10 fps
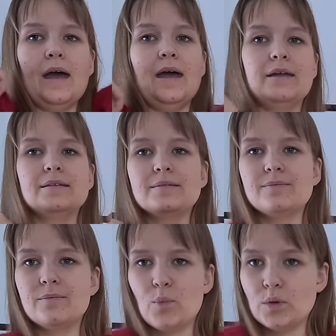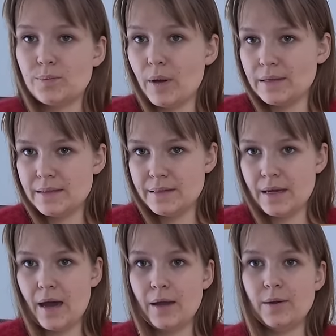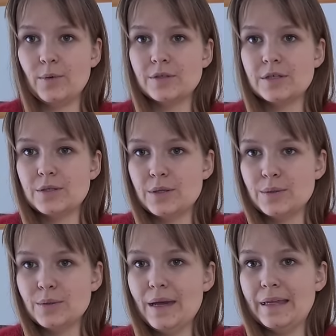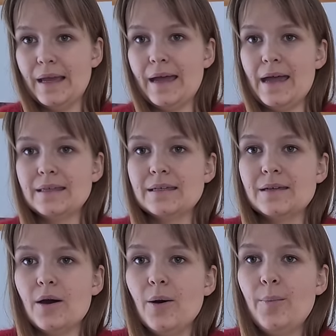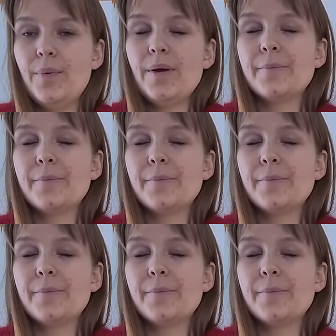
and what pattern I wanted to do, and I ended up